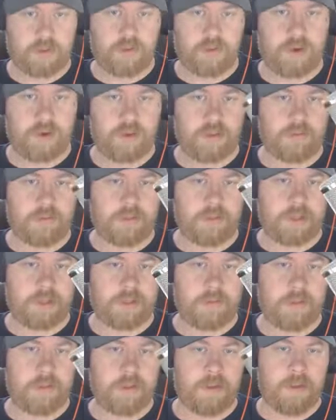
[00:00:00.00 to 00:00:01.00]
good quality
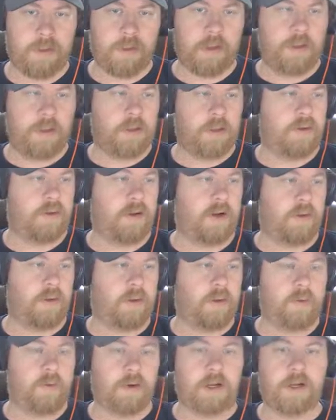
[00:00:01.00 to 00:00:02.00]
mic.
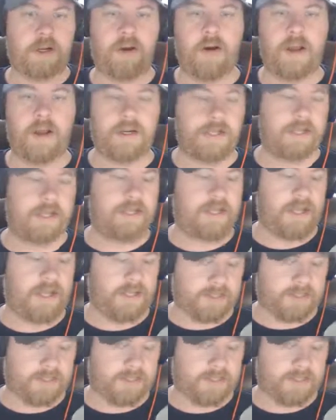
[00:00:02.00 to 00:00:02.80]
Anyway, we're going to go ahead and get